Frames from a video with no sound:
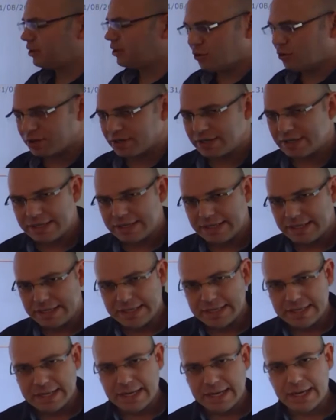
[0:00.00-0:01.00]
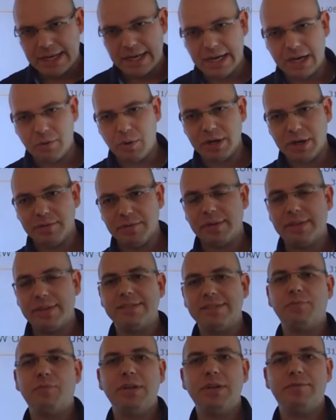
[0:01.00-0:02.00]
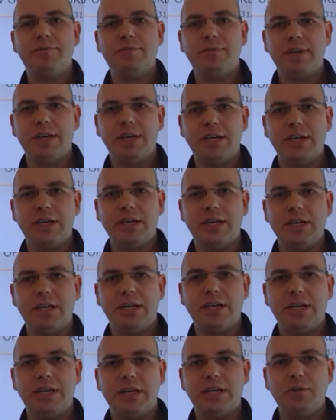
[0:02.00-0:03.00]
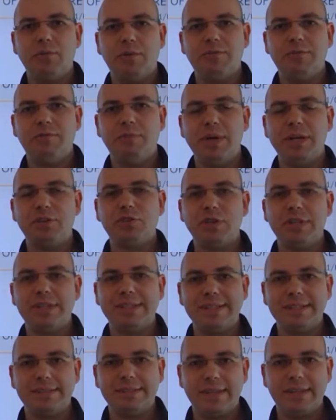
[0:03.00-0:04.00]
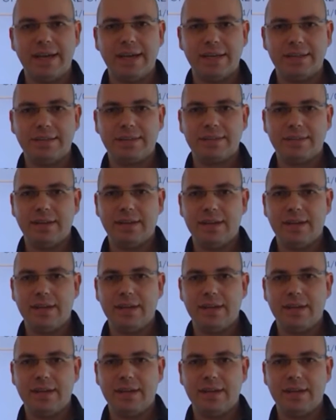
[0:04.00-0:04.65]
Secure. One of the things that we've mentioned is that